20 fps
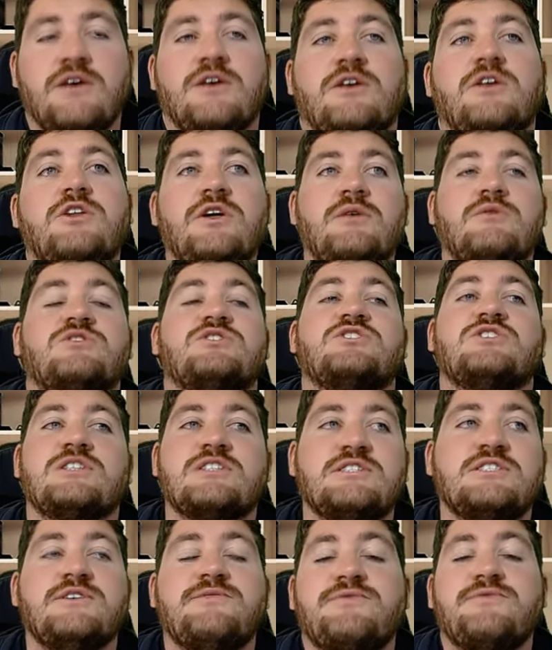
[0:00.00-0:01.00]
It was such
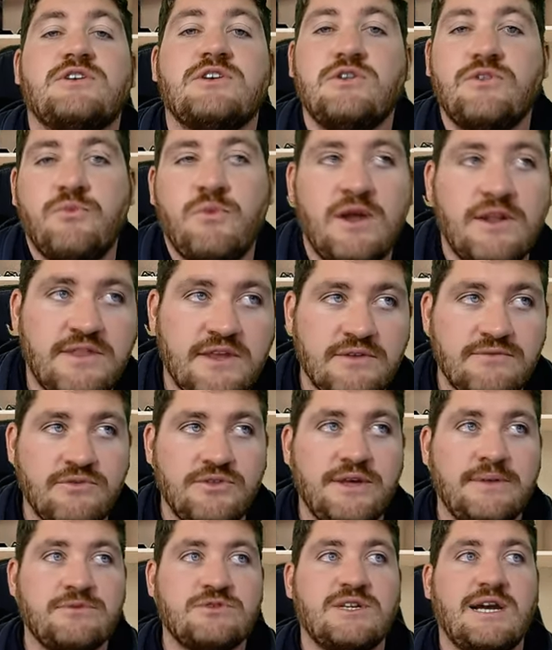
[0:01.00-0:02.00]
a difficult one thing for
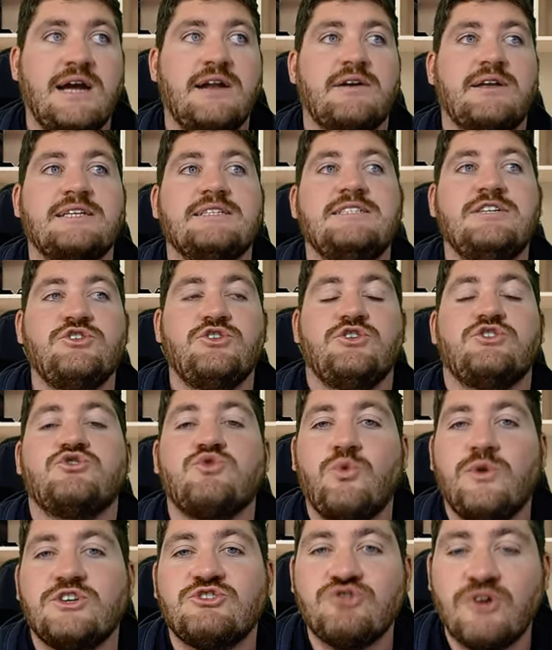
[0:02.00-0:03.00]
them to kind of continue to
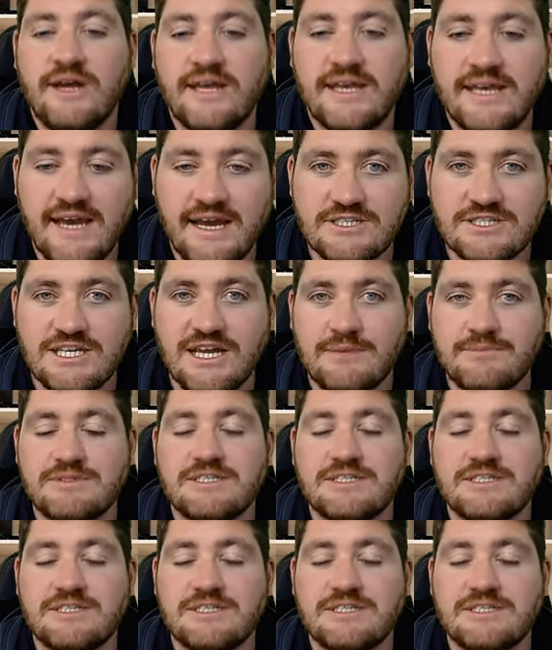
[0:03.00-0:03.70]
always try and catching up,